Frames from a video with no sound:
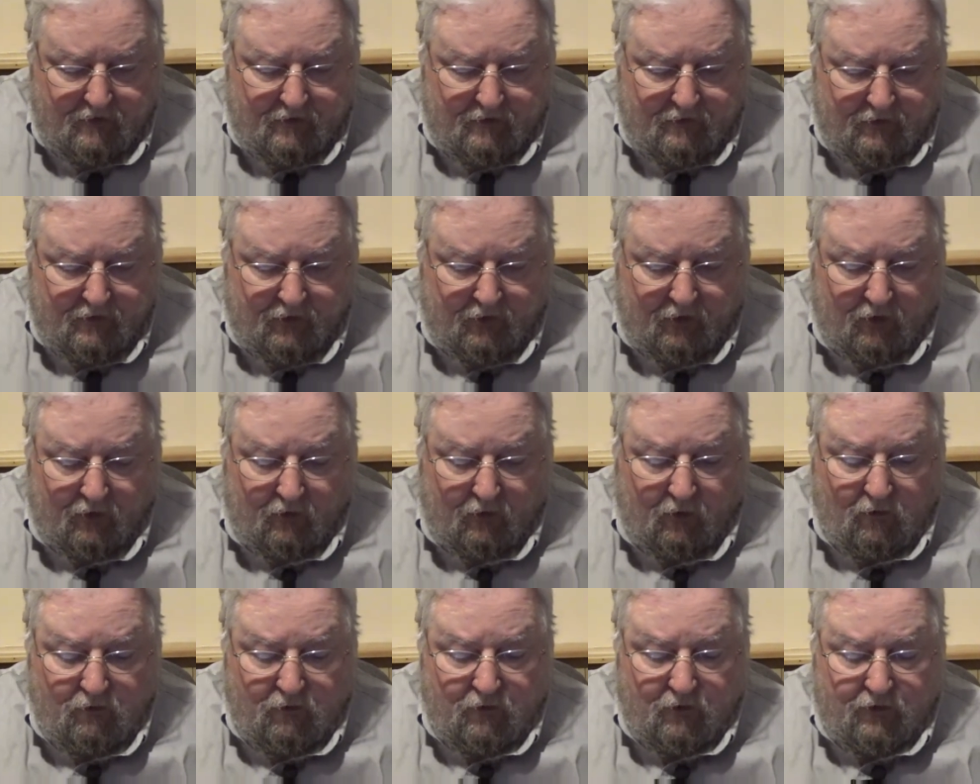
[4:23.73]
There are
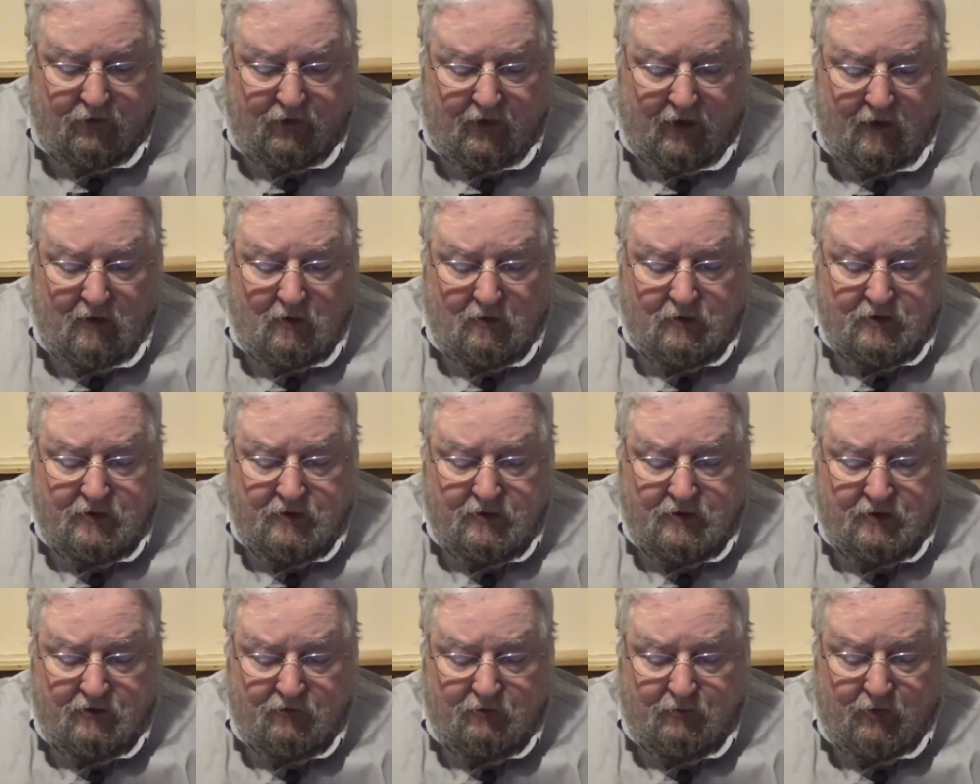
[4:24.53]
over
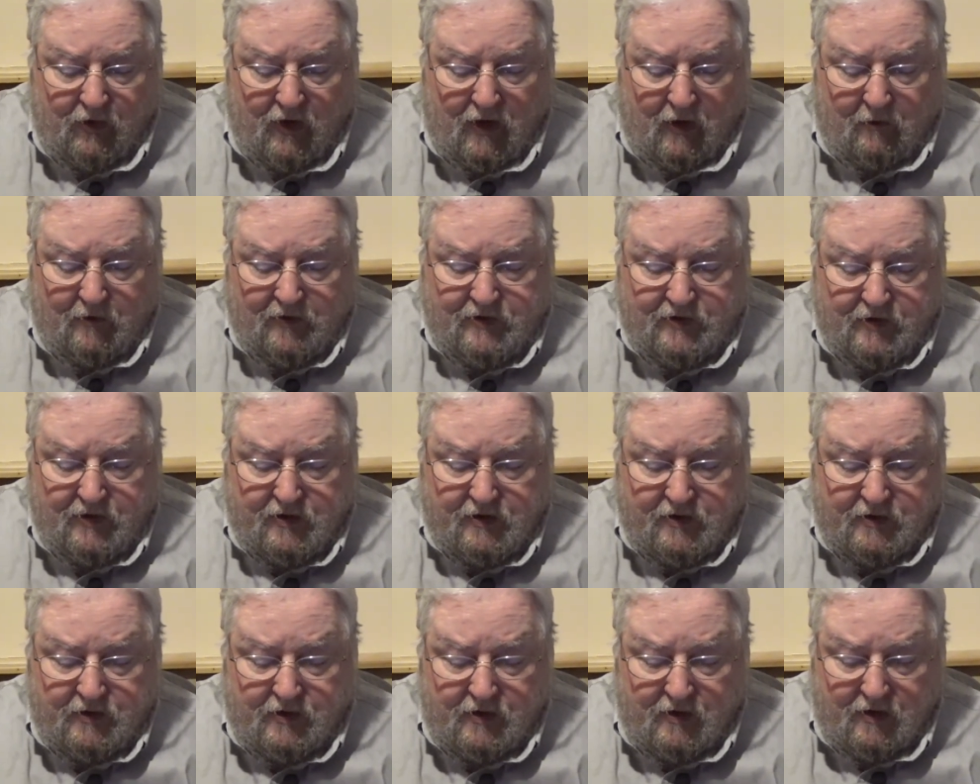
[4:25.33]
thousands of
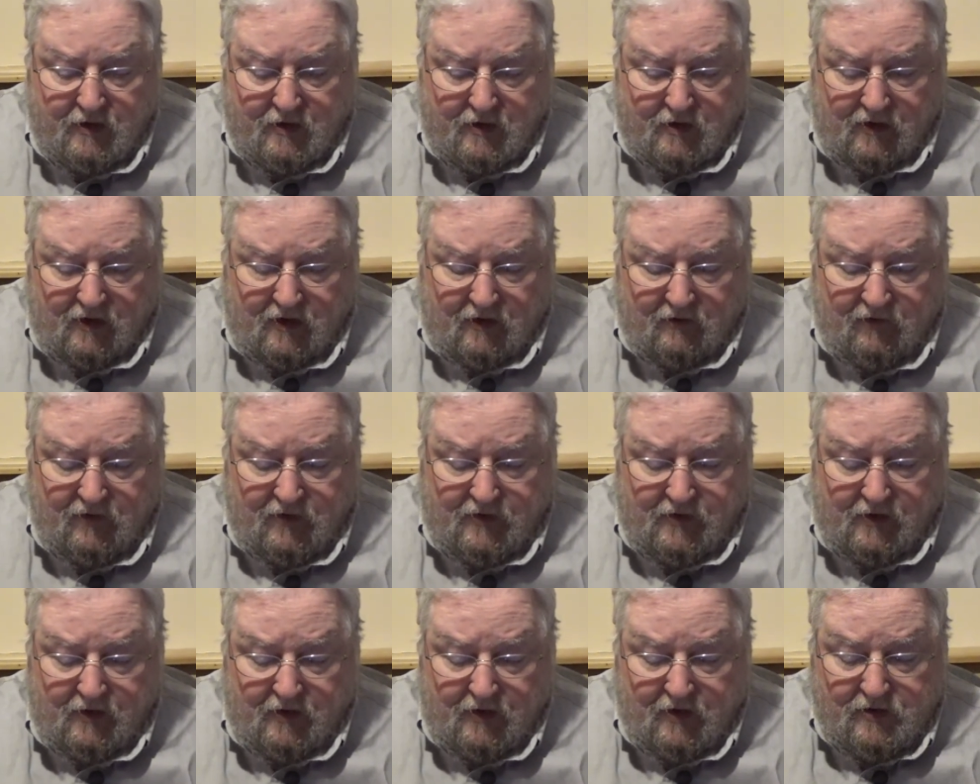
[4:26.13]
promises given
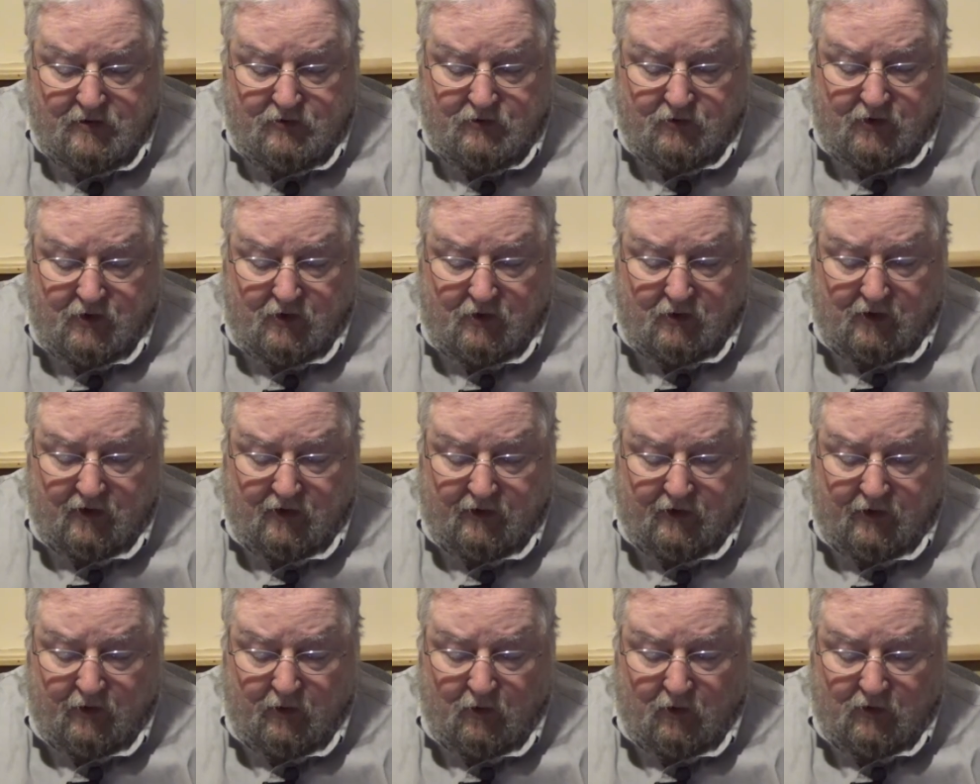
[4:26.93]
to Israel
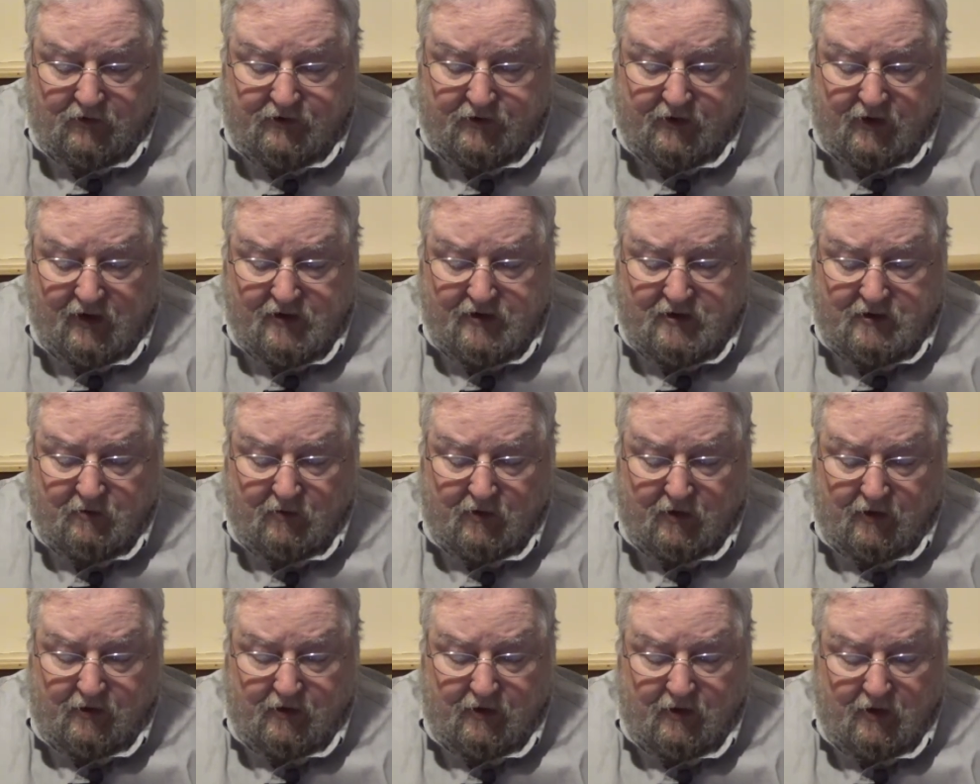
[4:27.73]
in the Old
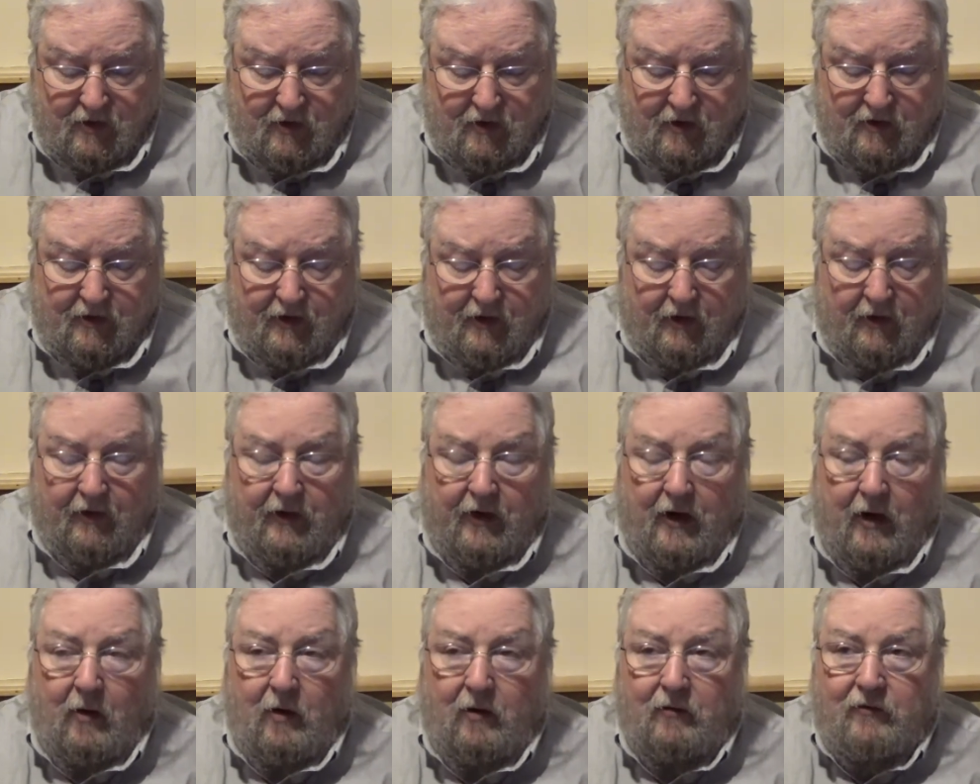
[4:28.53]
Testament that are
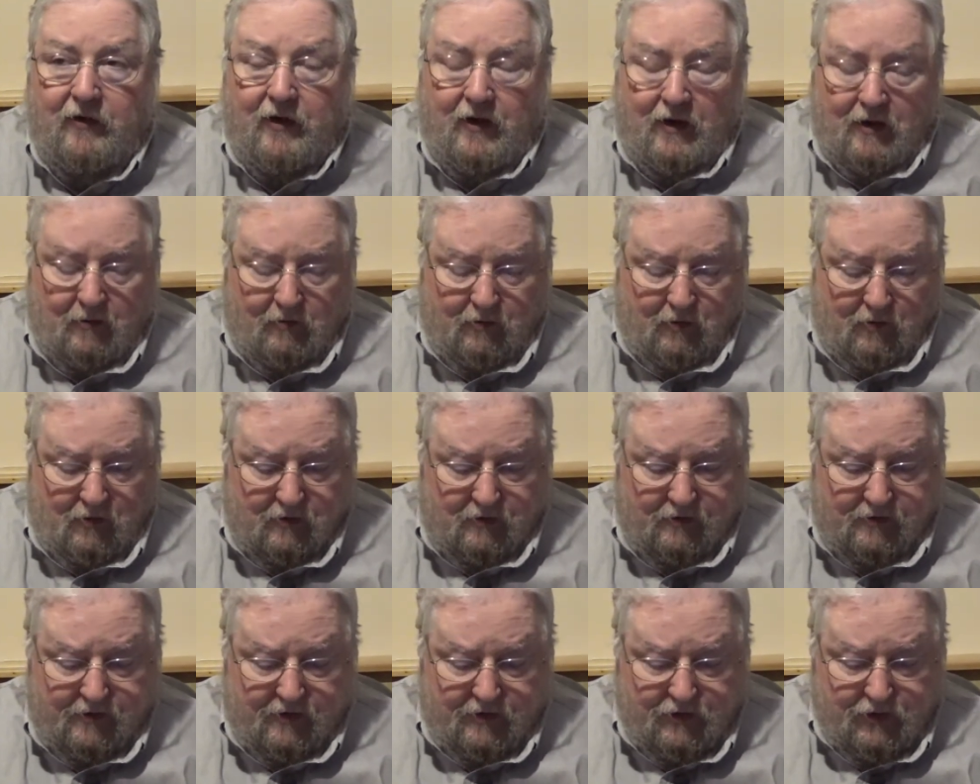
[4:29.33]
now available
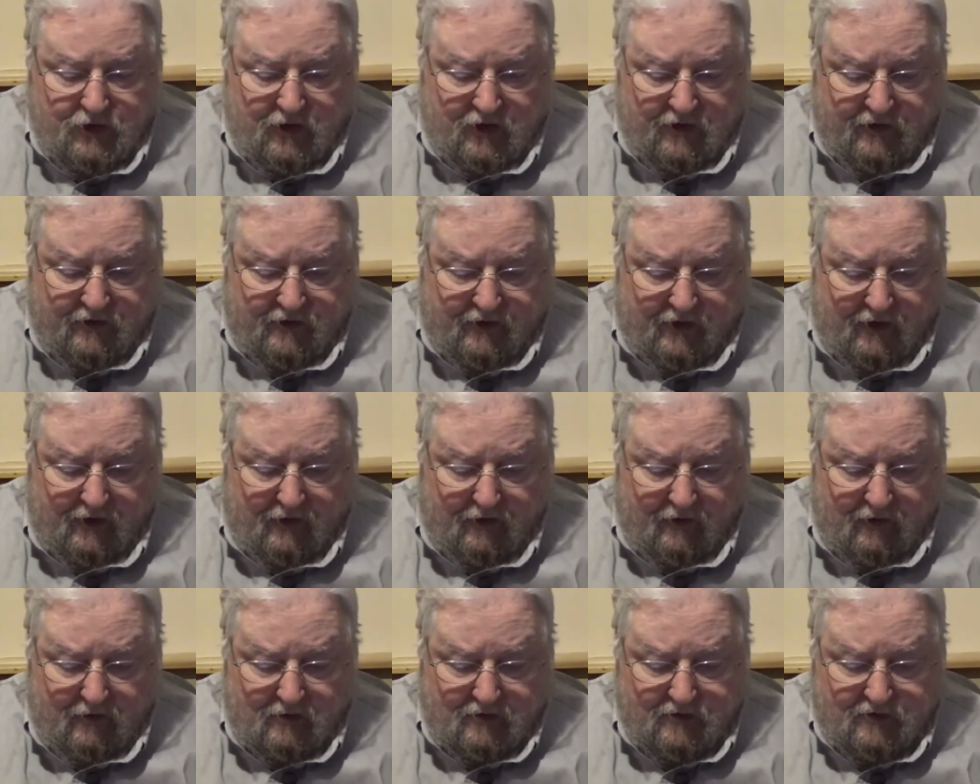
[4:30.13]
to
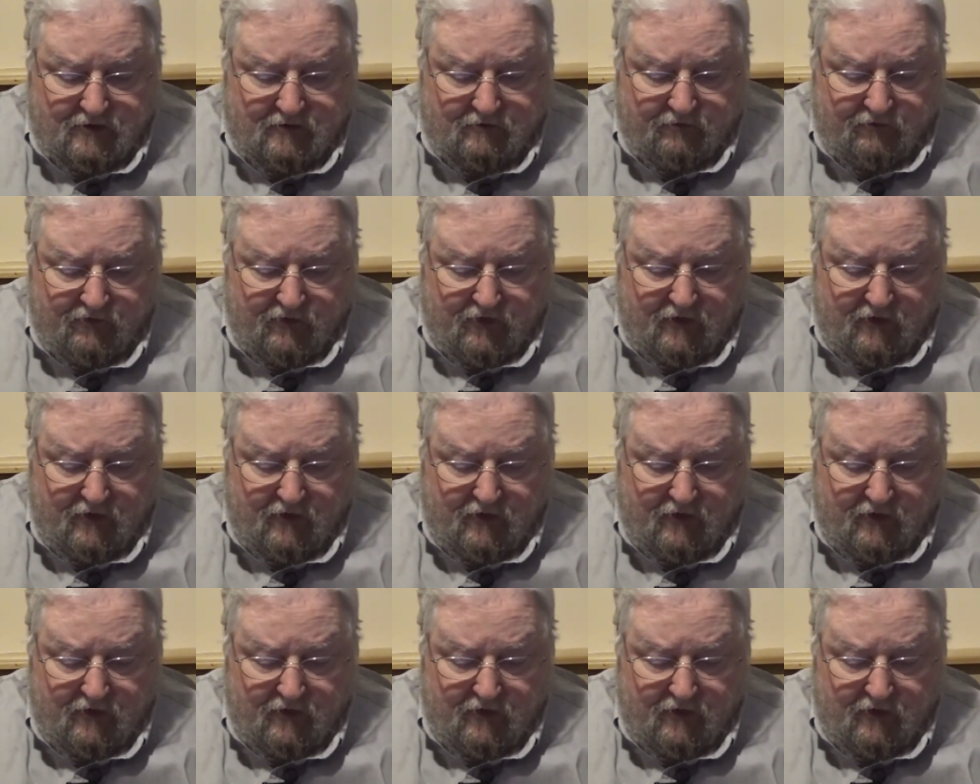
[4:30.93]
Gentiles.